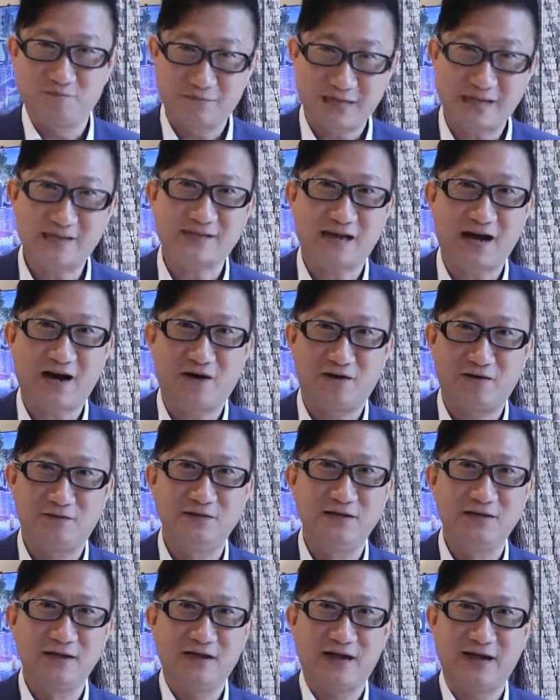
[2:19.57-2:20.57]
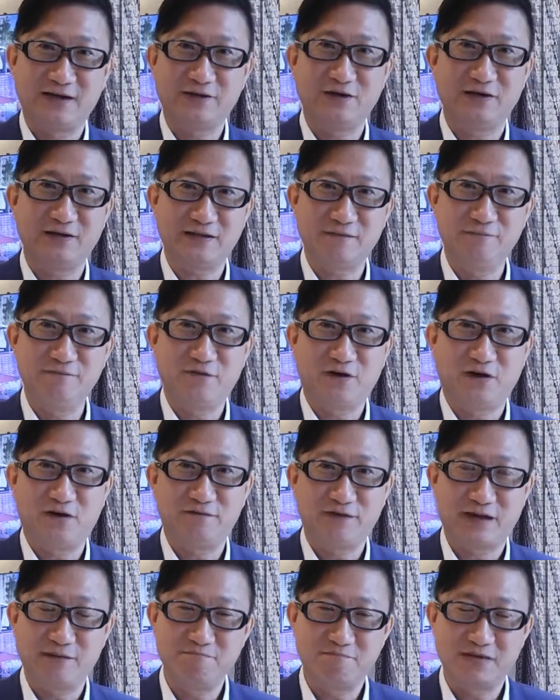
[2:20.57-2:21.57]
That's how I got
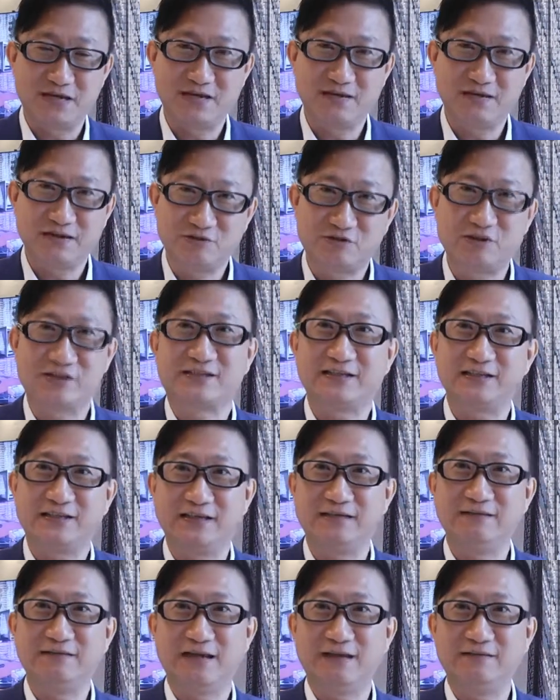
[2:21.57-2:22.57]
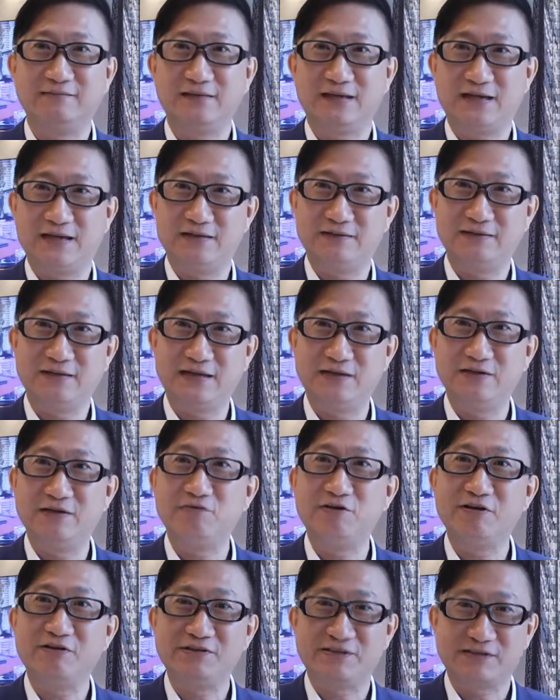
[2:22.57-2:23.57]
involved and be interested in the
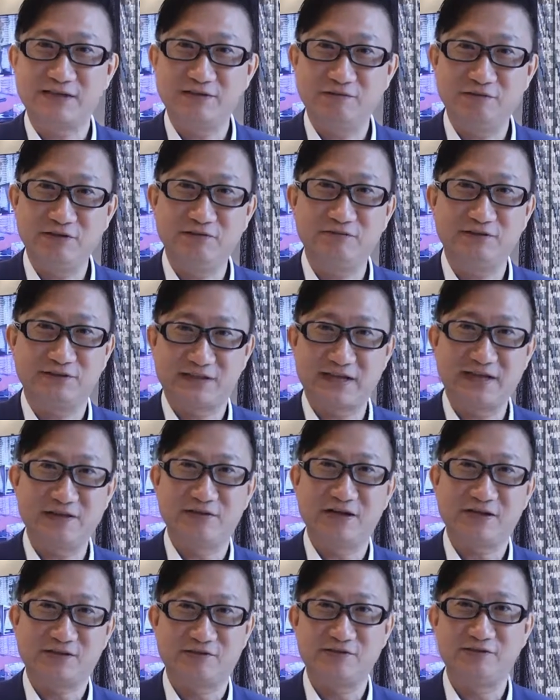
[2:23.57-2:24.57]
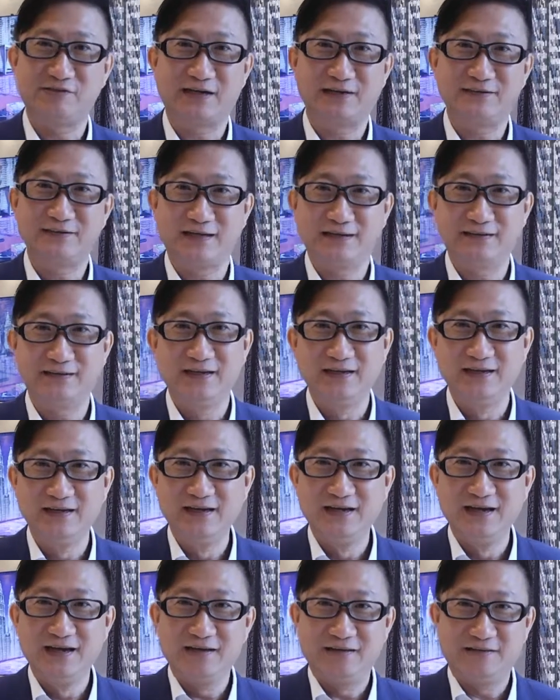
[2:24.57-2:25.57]
real estate industry rather than
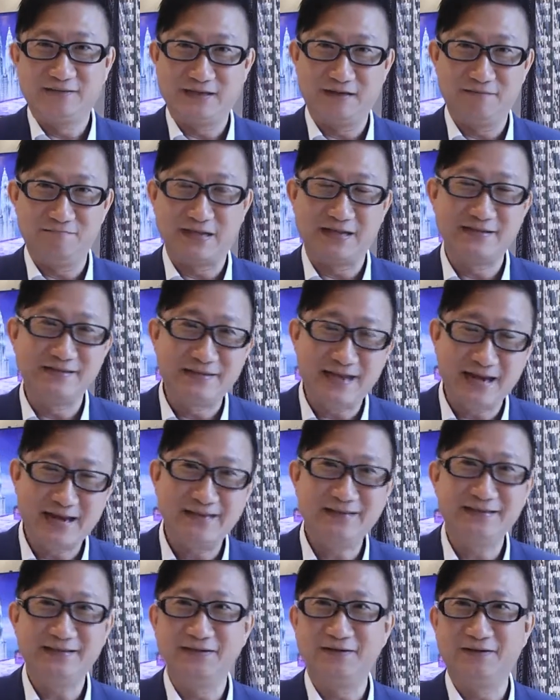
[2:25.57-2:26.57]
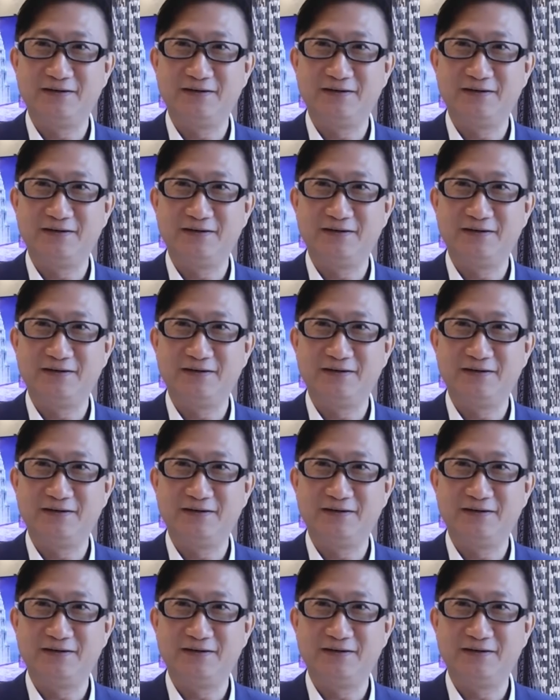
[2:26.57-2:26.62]
the mundane,